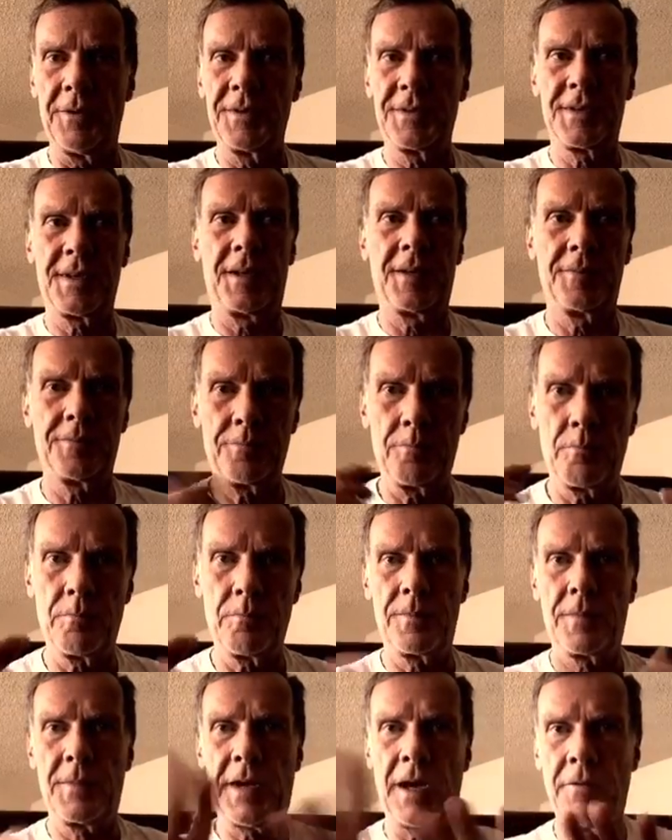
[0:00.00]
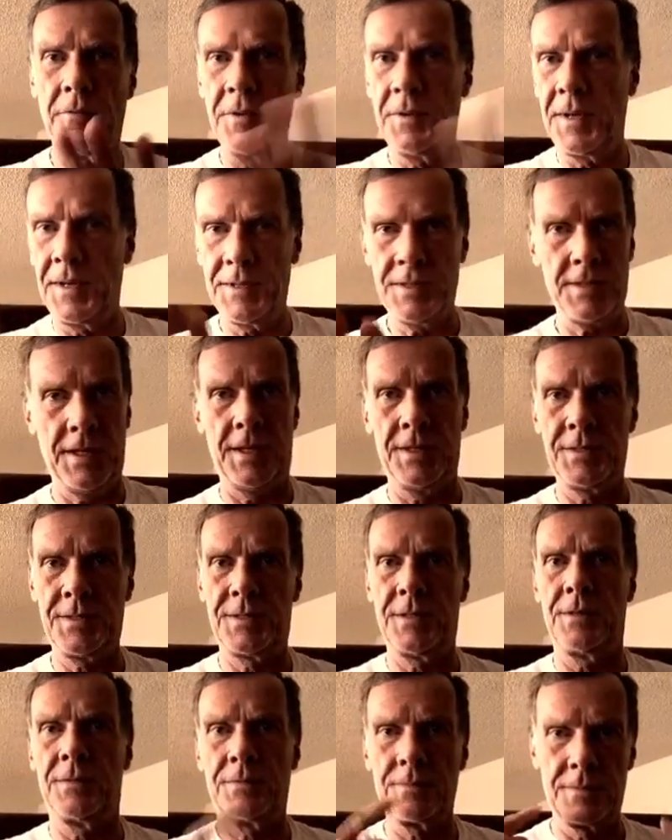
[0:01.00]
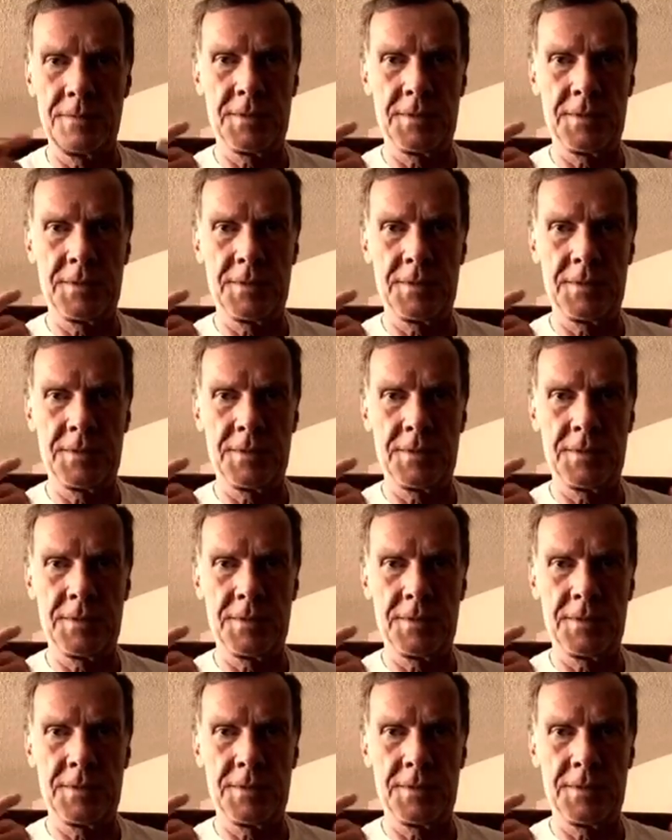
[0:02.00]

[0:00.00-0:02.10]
It's like everything's instant.